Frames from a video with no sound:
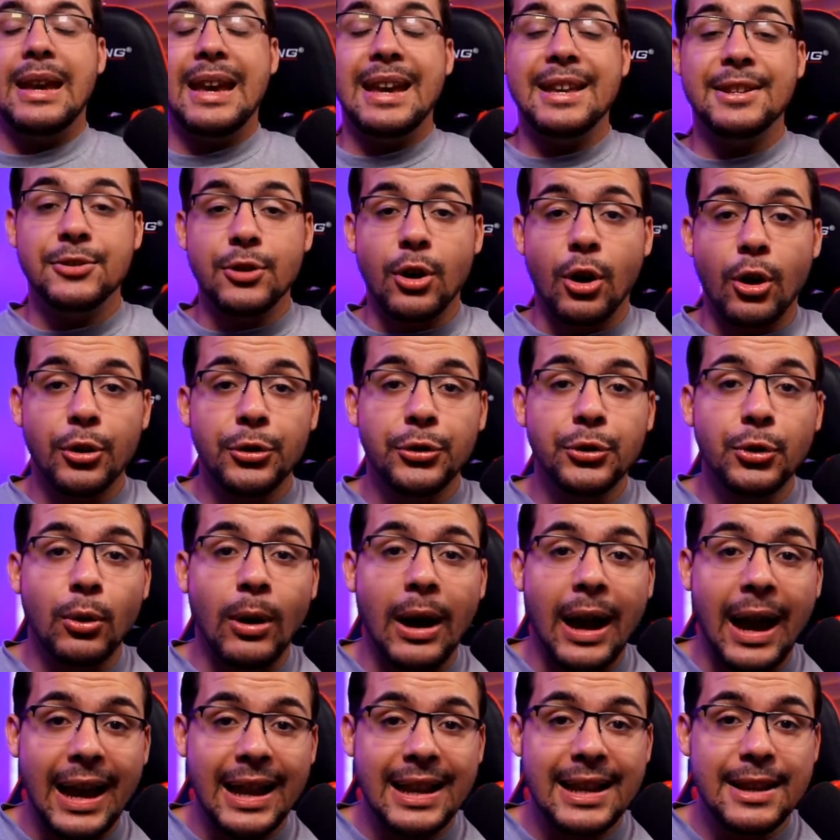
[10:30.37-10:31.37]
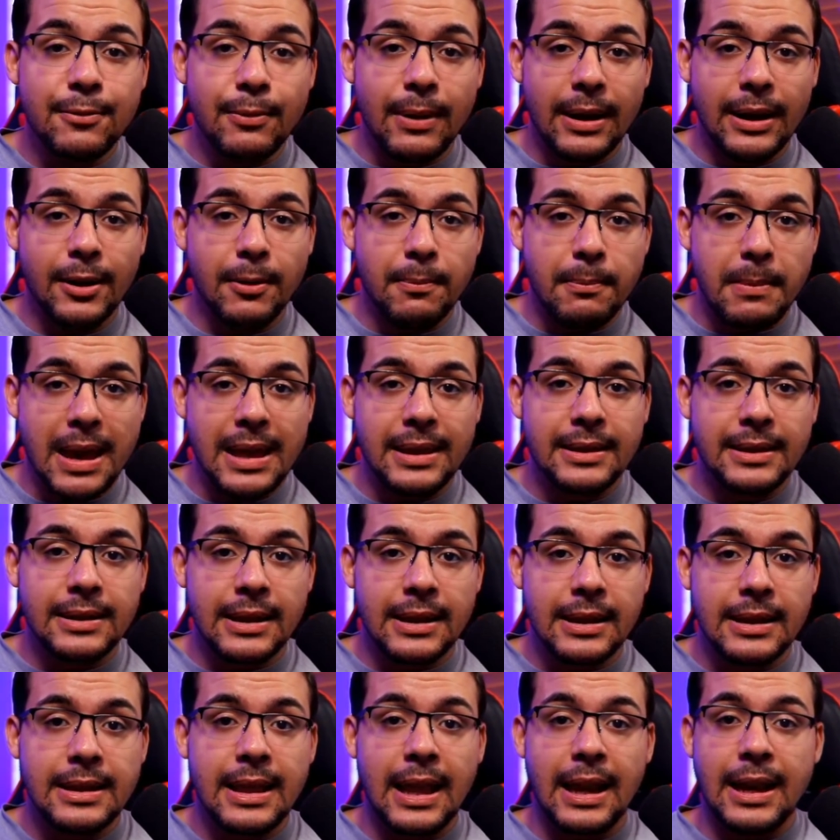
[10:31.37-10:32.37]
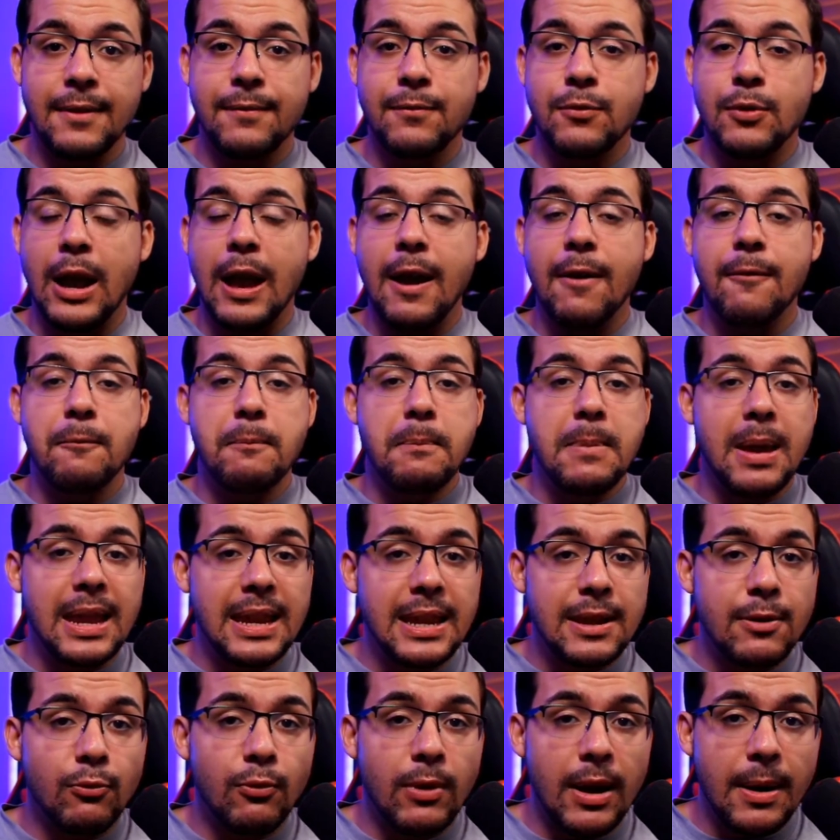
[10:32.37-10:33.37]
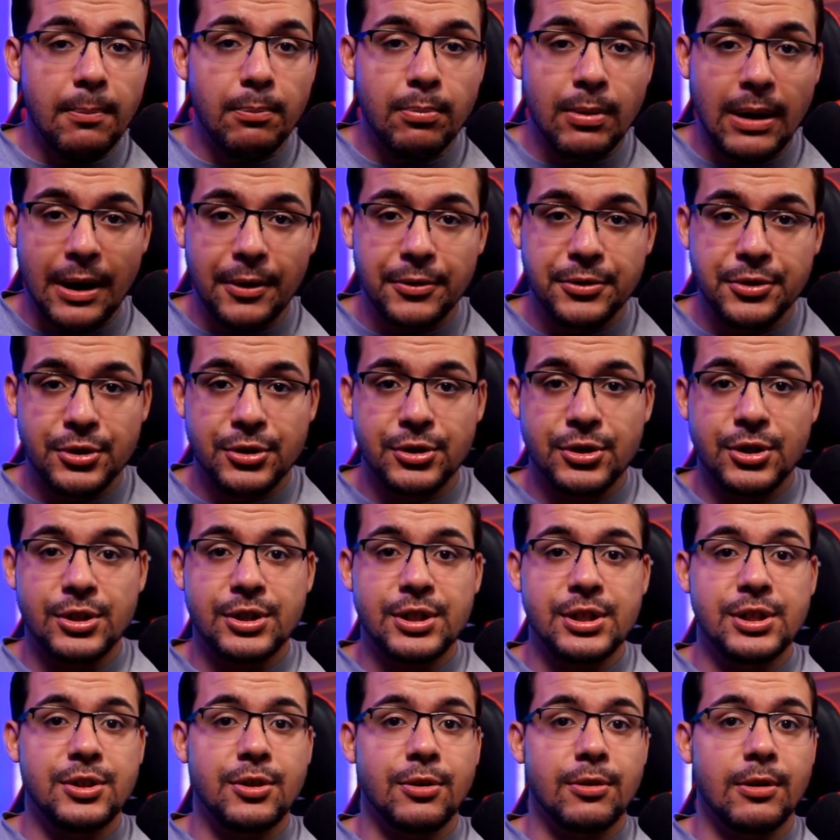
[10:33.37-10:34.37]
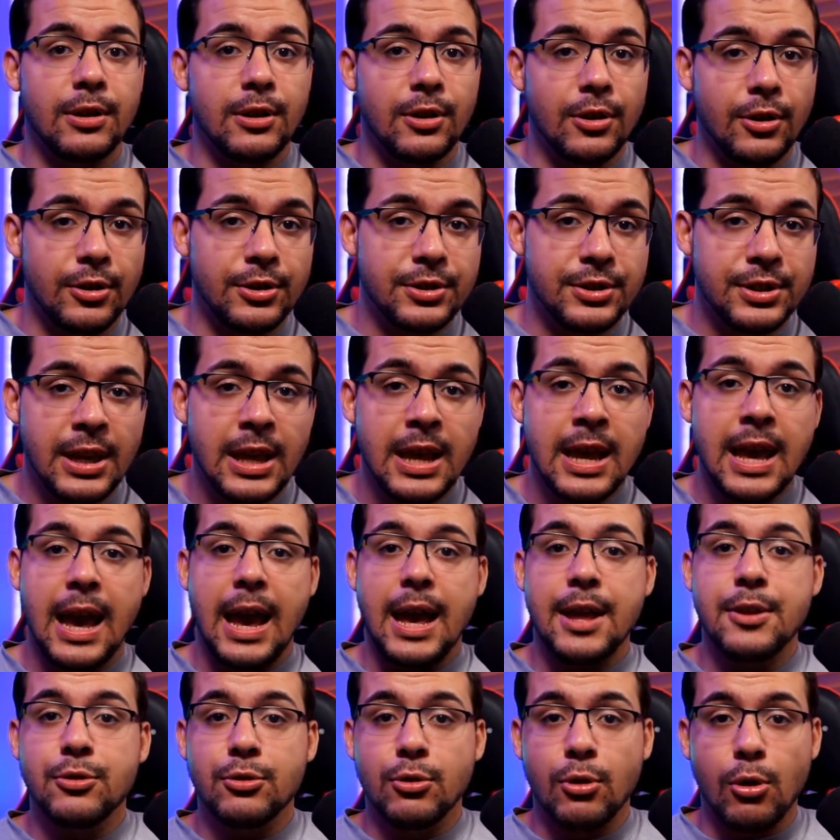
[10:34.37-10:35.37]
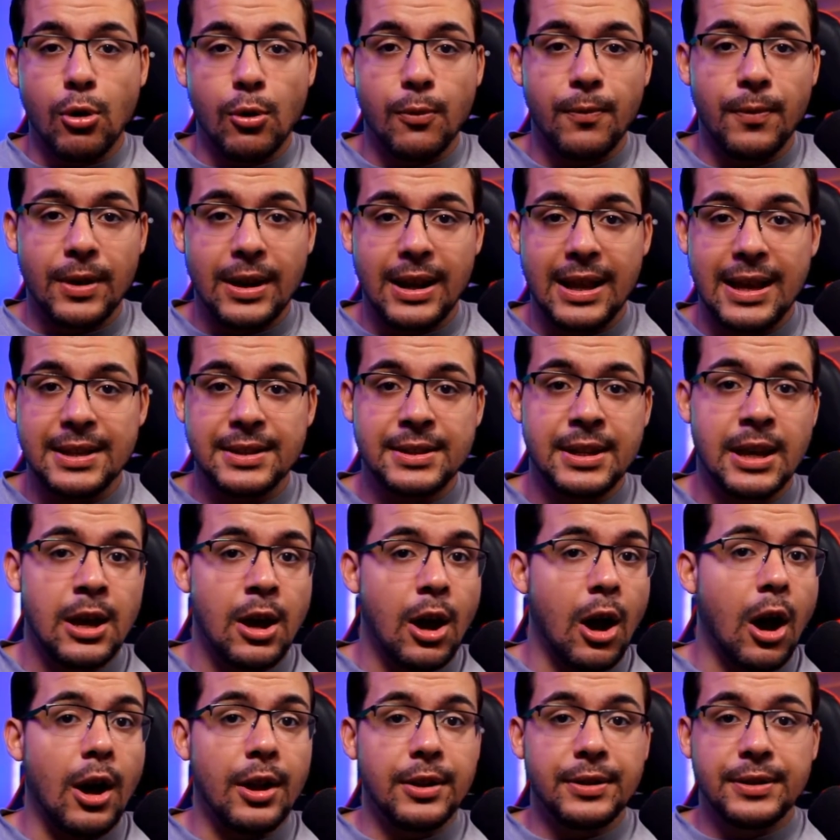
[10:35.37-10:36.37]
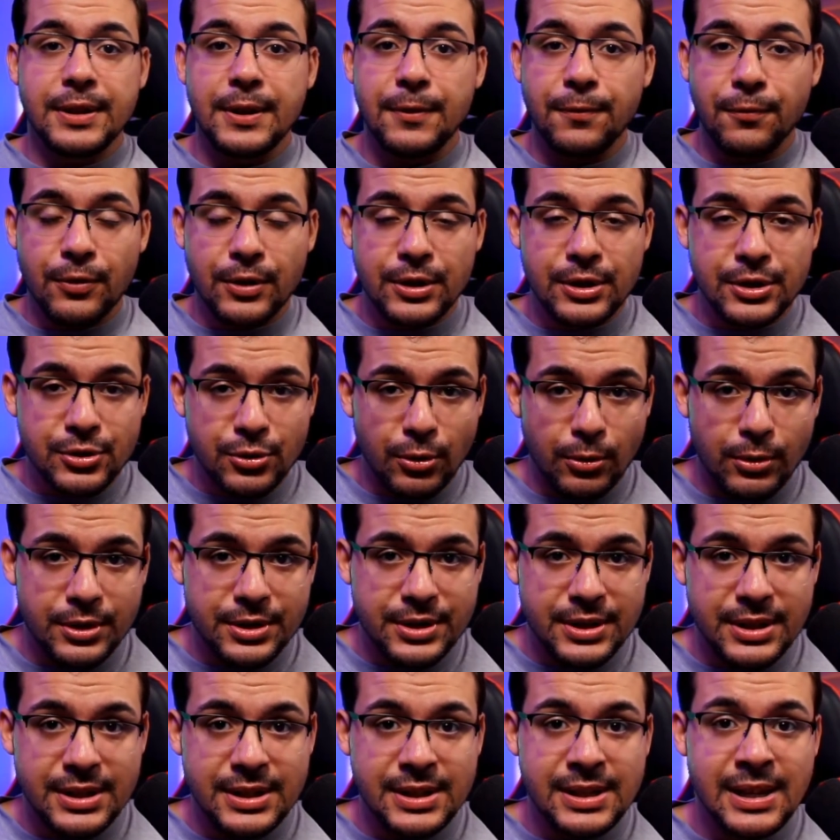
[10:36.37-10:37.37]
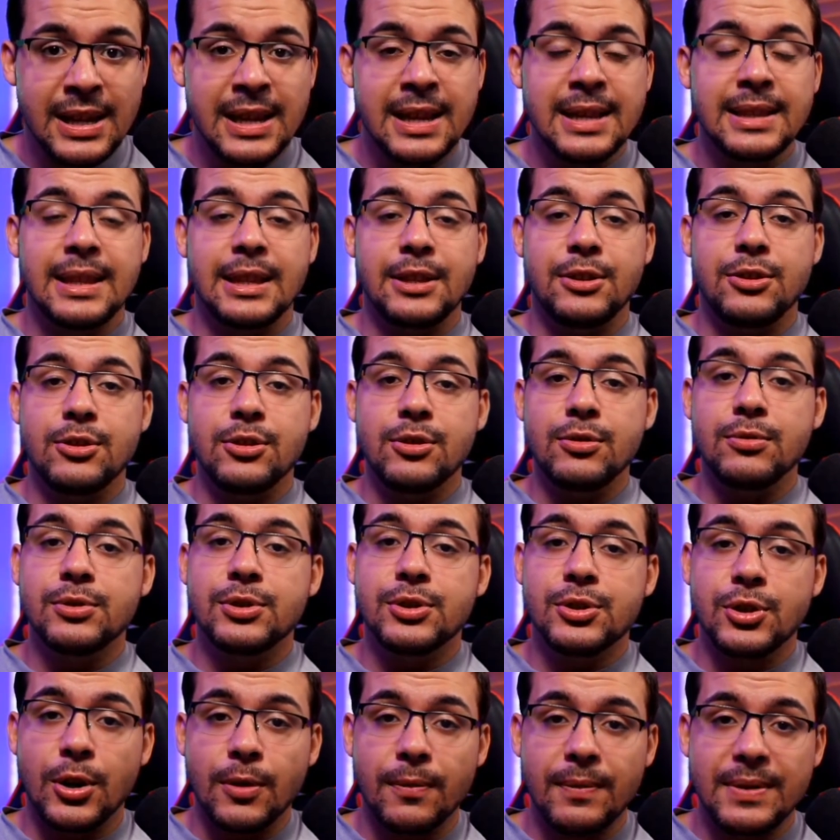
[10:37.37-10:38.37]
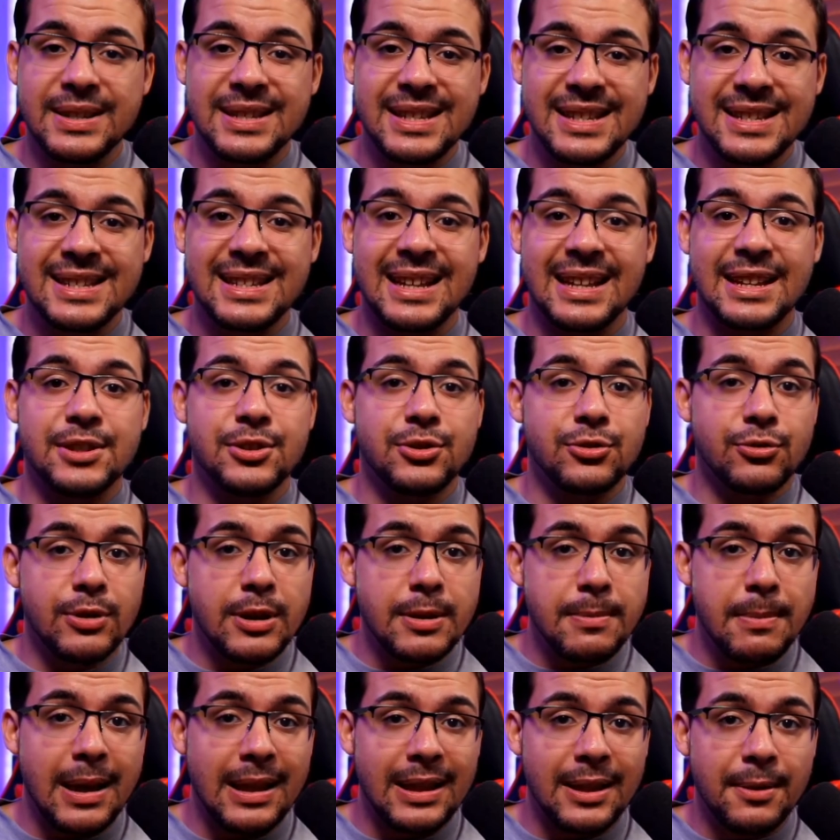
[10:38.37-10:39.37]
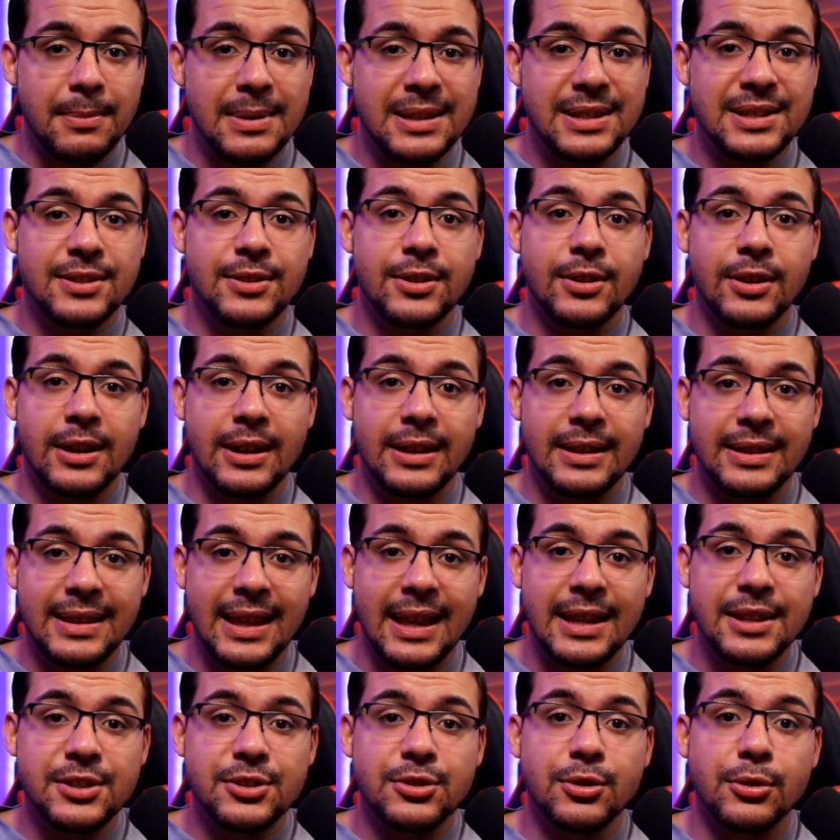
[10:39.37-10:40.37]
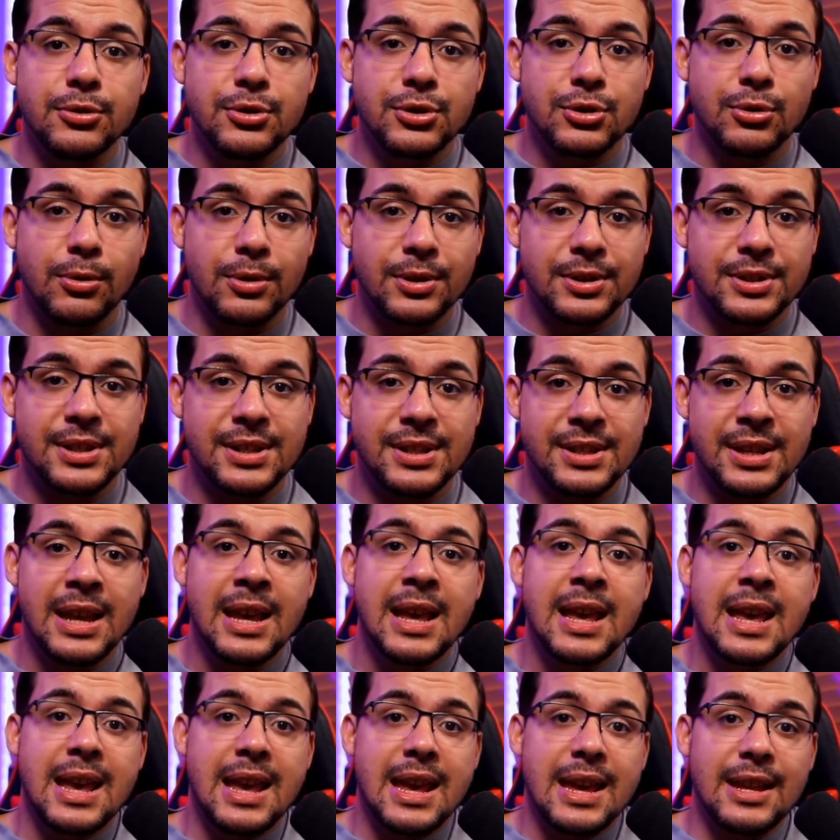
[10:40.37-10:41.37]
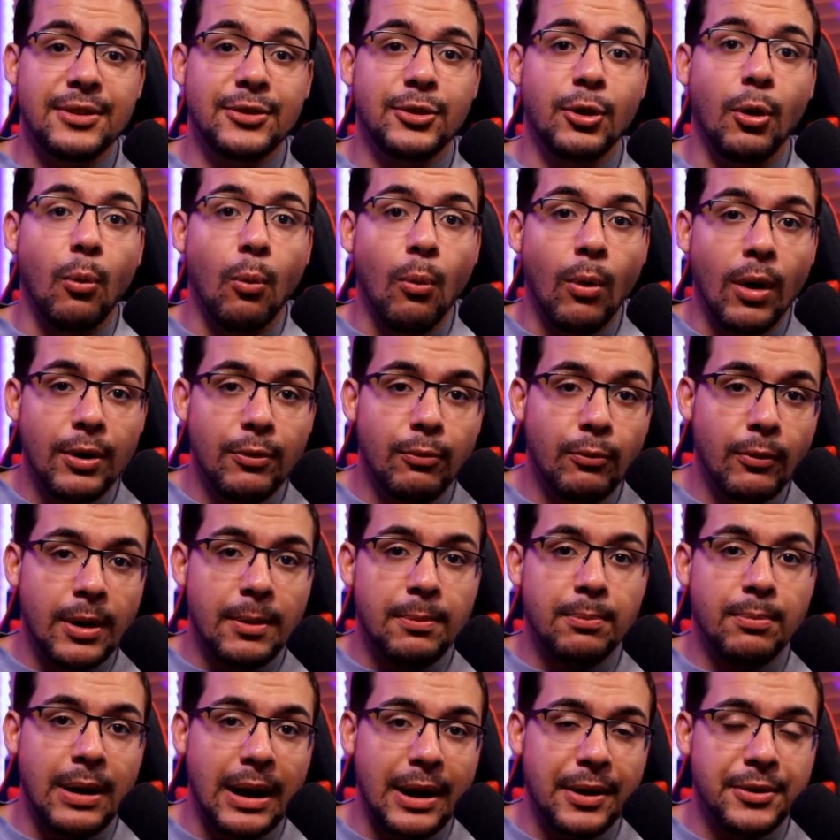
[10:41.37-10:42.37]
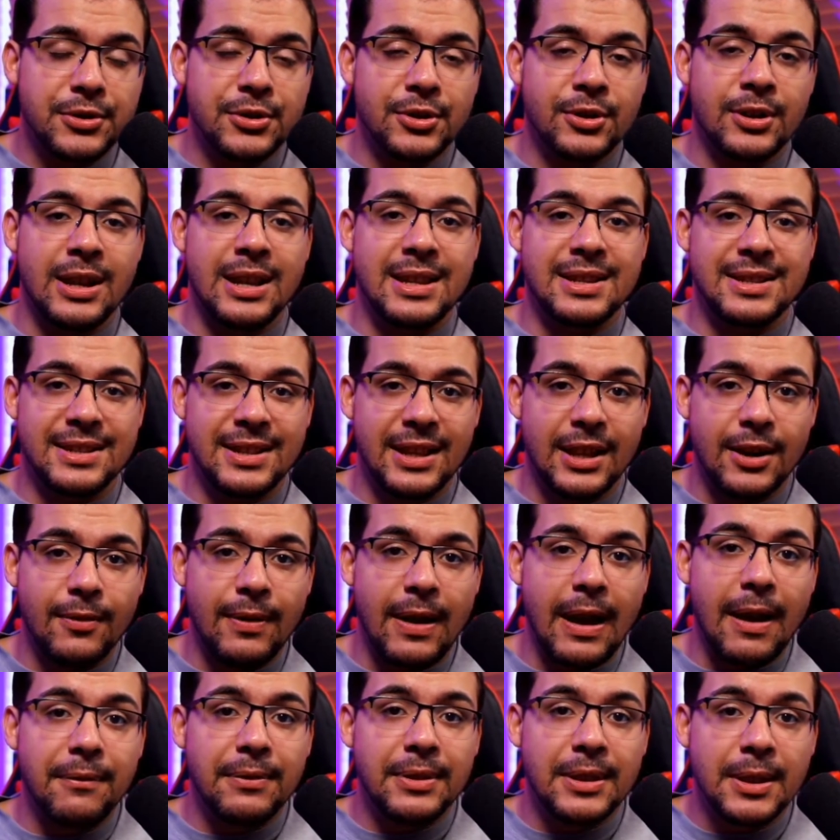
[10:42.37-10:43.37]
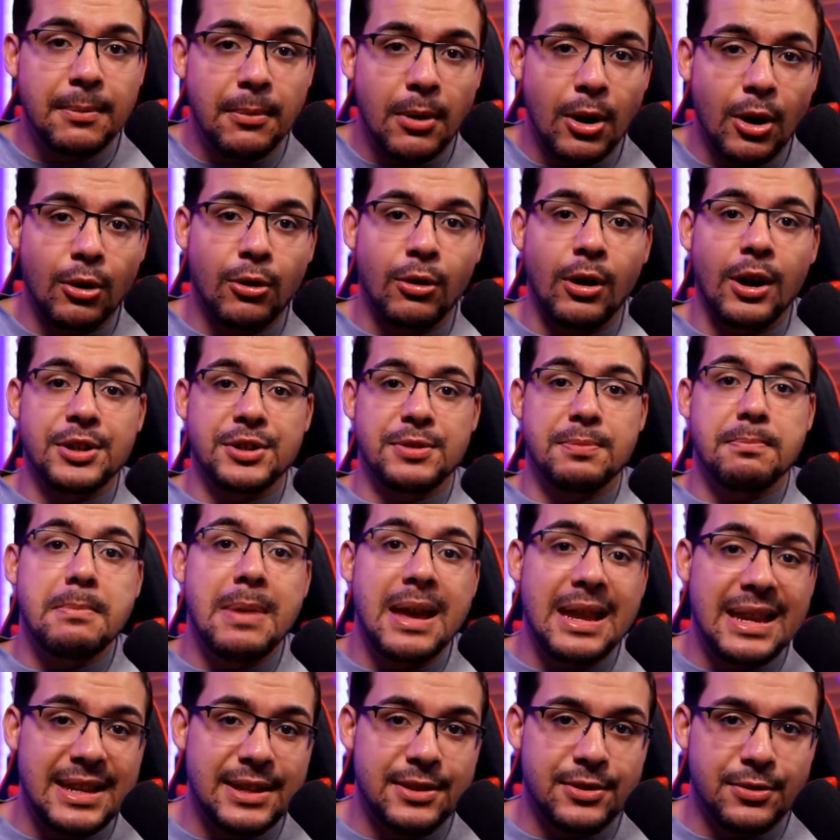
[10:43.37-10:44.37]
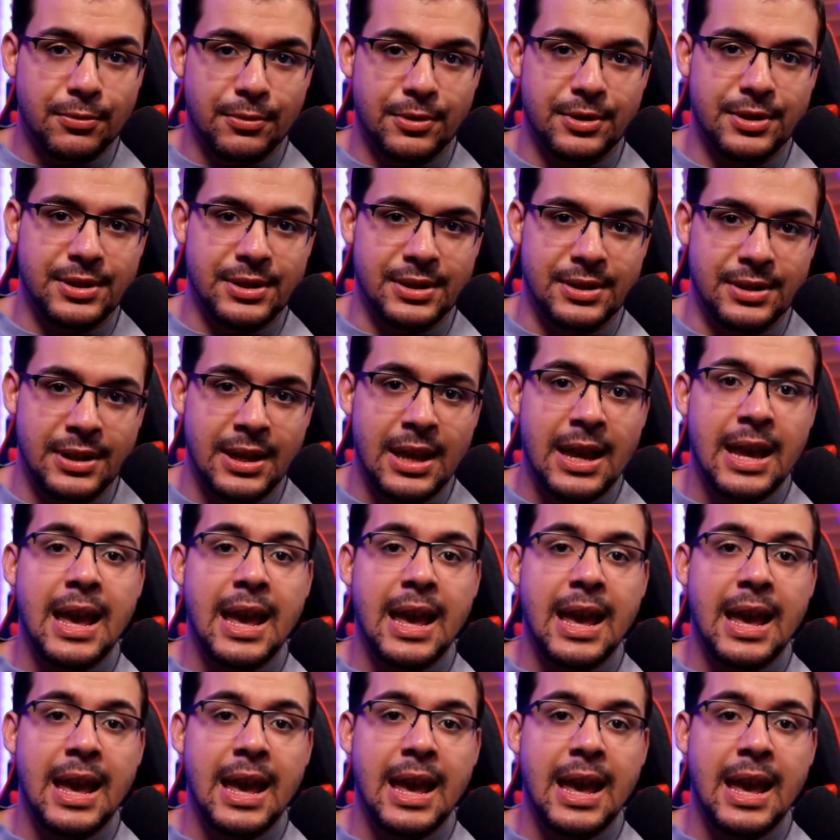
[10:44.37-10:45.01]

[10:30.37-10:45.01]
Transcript: It's also highly recommended that if you have many web browsers, such as your alerts and your overlays on different sources, that you use services like Stream Elements to condense those sources into one web browser instead of having them across many sources,